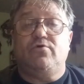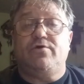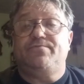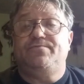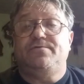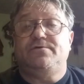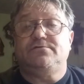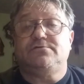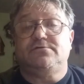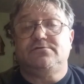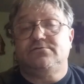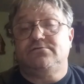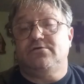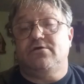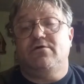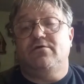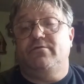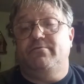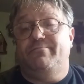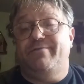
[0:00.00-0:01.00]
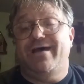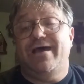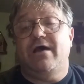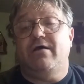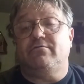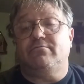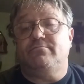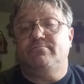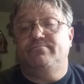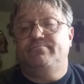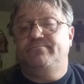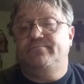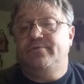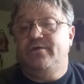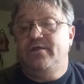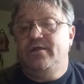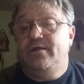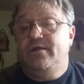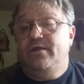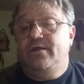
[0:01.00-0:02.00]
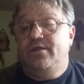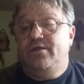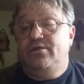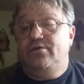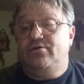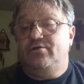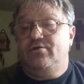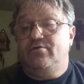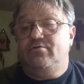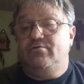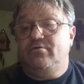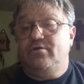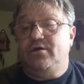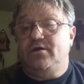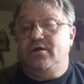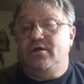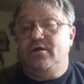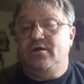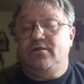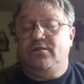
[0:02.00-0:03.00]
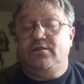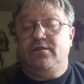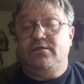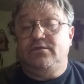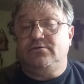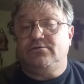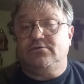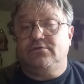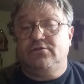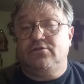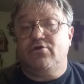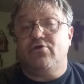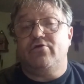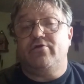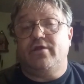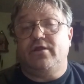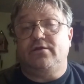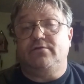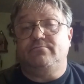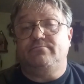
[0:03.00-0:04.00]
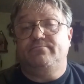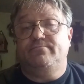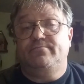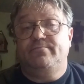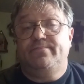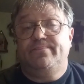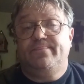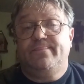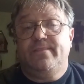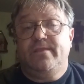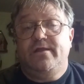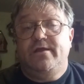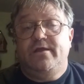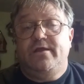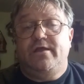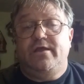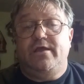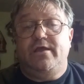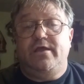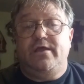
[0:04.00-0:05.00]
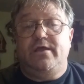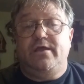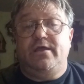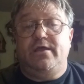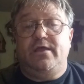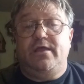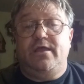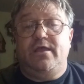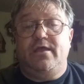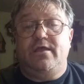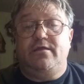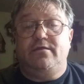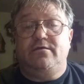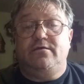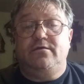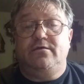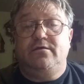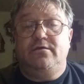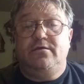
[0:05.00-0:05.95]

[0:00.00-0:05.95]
what this is all about, you know, uh, is learning. And